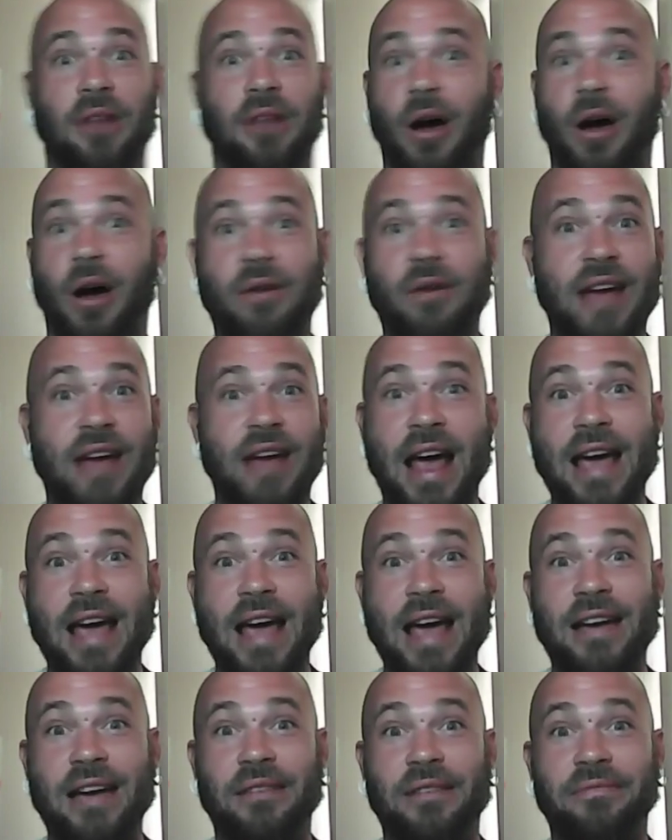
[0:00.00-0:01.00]

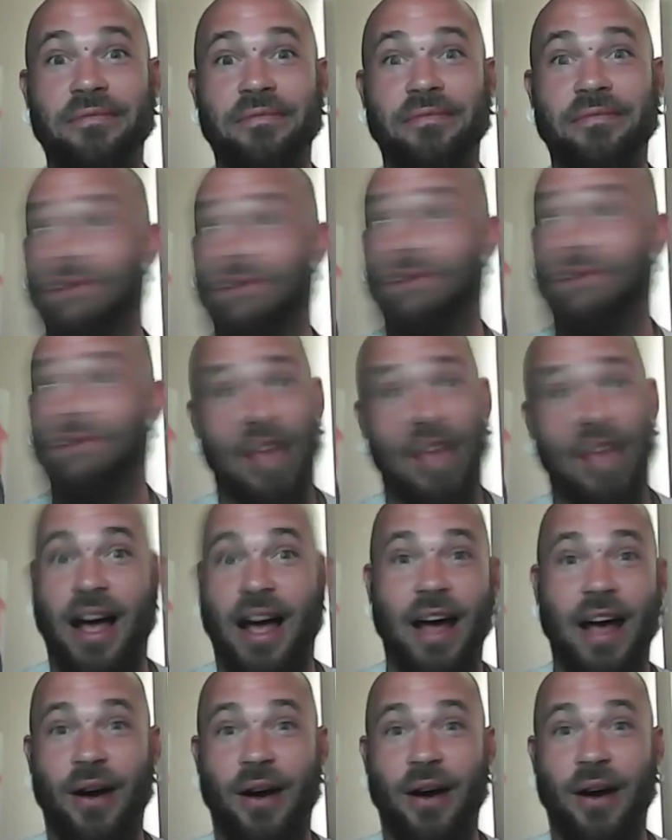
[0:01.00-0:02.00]
Okay.
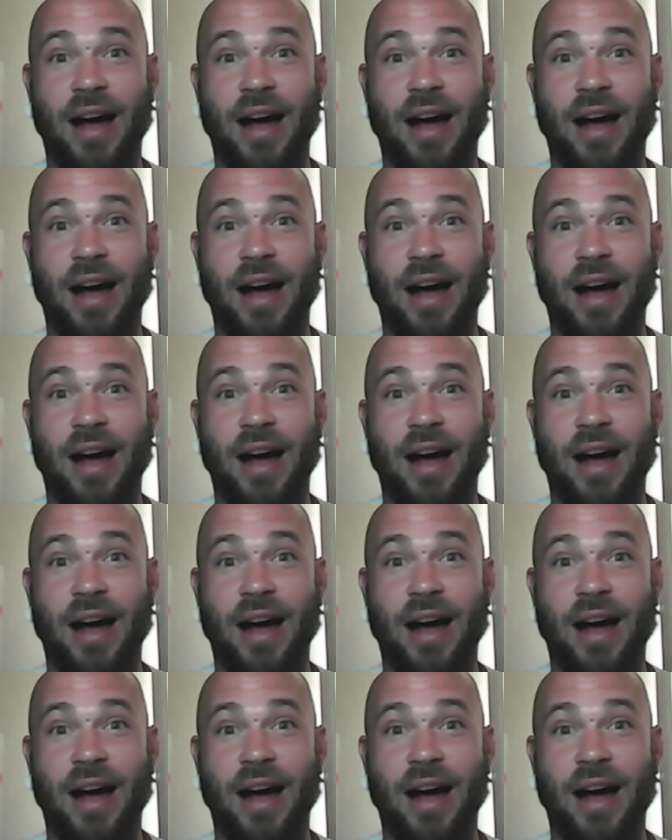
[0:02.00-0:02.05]
All